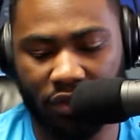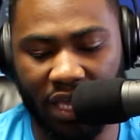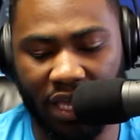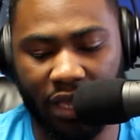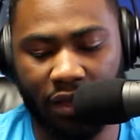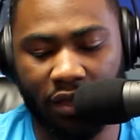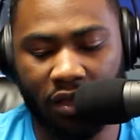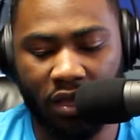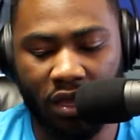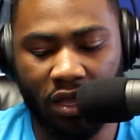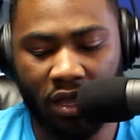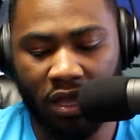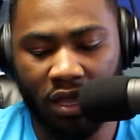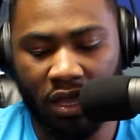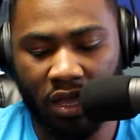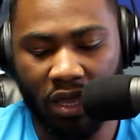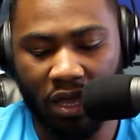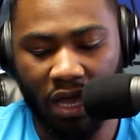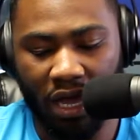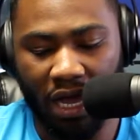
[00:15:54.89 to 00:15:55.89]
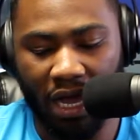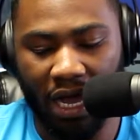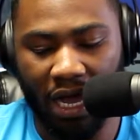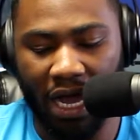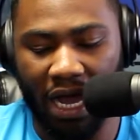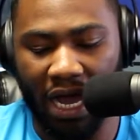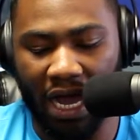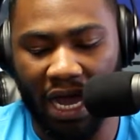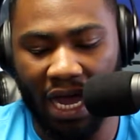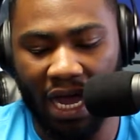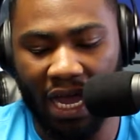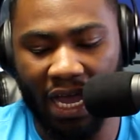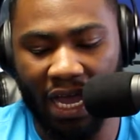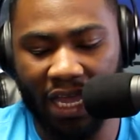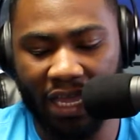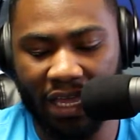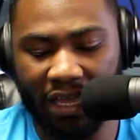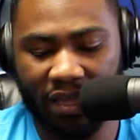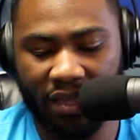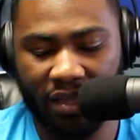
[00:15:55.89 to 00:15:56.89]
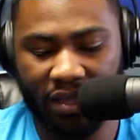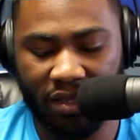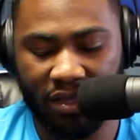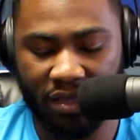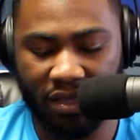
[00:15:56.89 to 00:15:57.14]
Okay, I